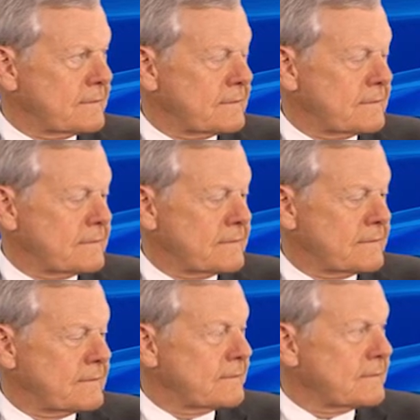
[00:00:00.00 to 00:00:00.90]

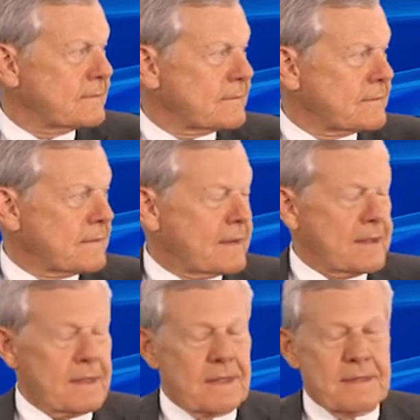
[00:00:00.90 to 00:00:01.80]

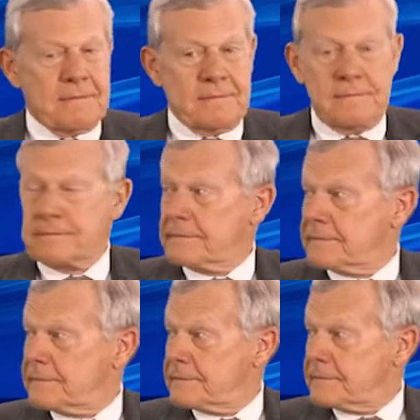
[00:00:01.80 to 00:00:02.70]

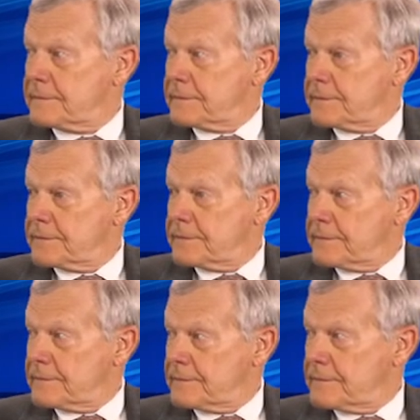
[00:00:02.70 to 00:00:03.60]

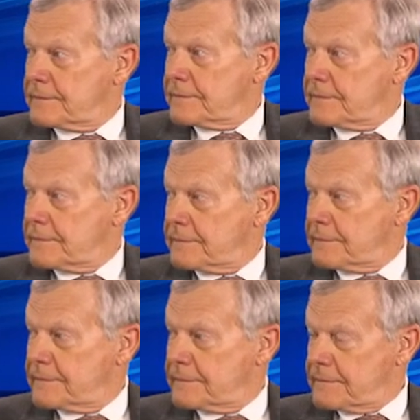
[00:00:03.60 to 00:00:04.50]

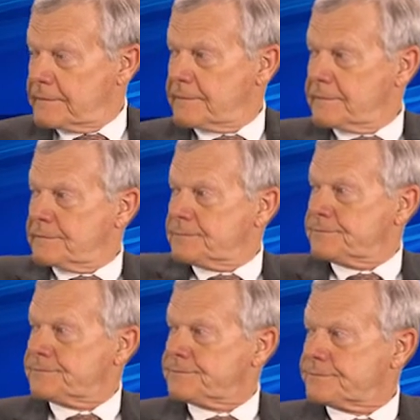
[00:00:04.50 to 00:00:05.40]

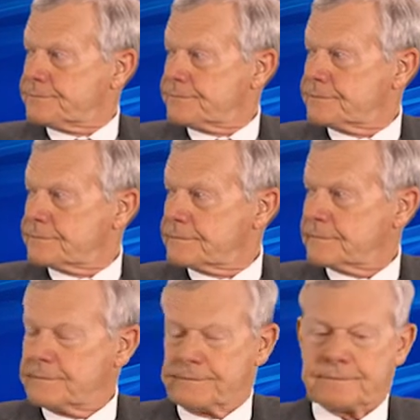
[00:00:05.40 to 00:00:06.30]

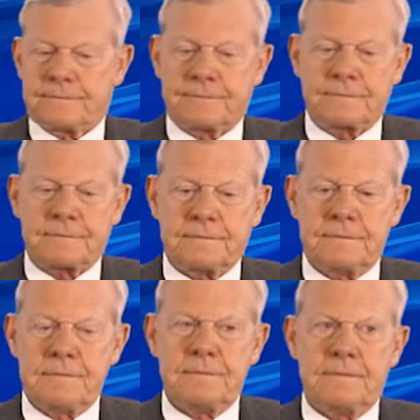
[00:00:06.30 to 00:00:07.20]

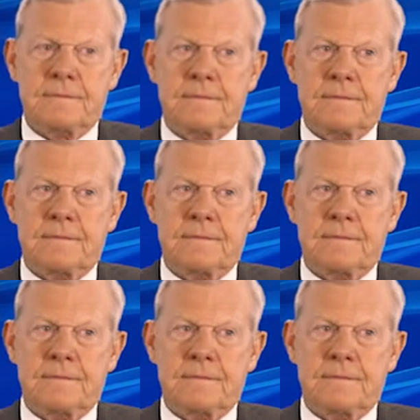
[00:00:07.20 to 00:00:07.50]
(silent)